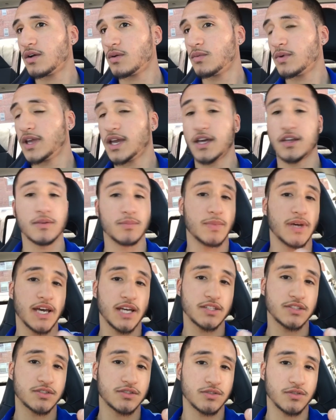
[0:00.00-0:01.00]
we had a
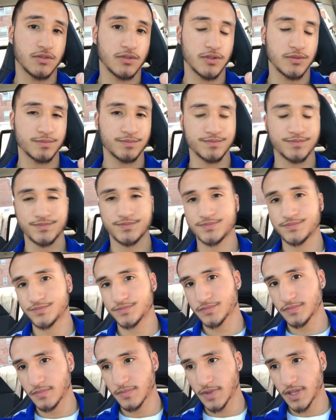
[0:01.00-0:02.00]
bad storm
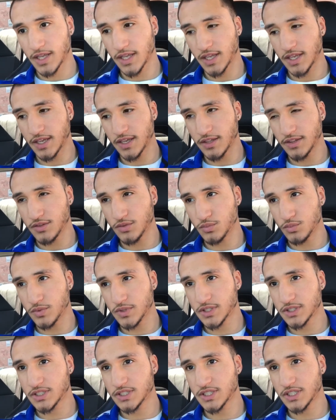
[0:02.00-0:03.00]
and the
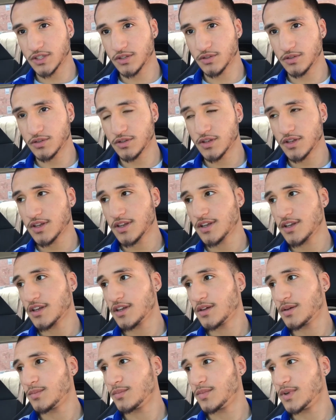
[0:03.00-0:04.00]
windshield
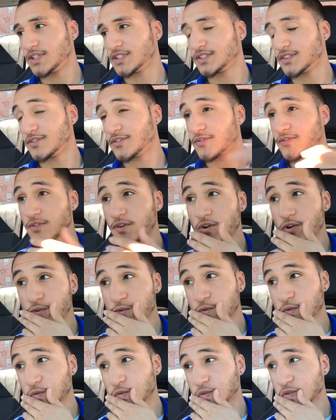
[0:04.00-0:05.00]
must have
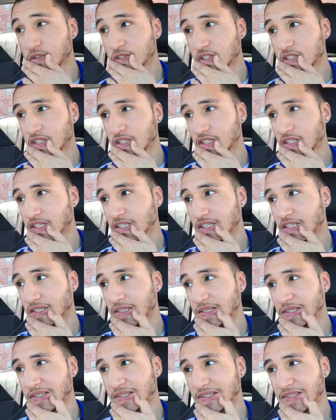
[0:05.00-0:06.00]
froze
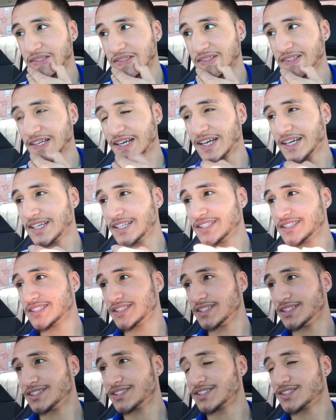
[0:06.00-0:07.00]
ice
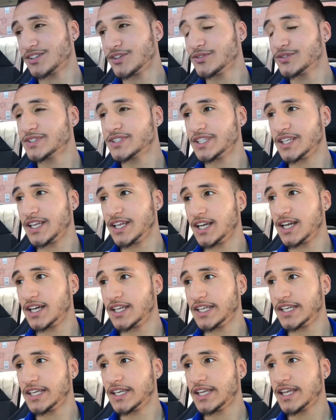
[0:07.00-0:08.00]
and snow sitting
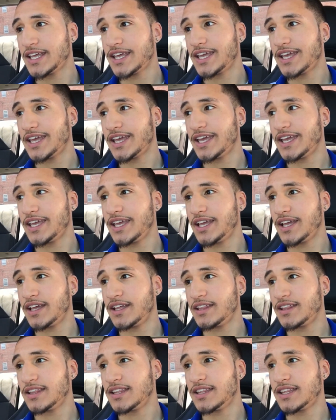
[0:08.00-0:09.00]
on it,
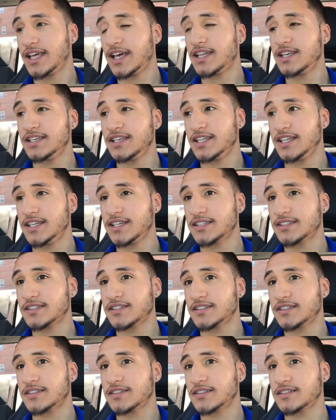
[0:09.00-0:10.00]
and that
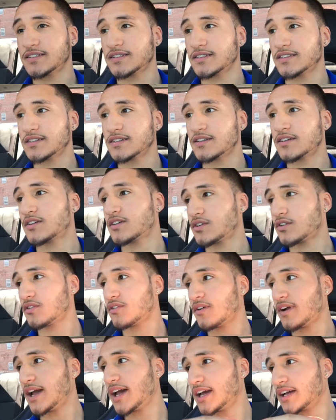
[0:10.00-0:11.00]
nicked,
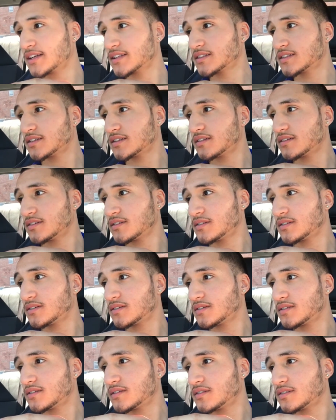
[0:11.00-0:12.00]
cracked,
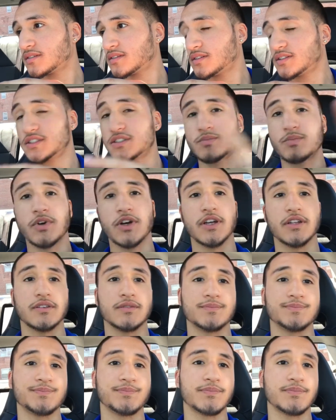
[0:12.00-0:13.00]
and spread.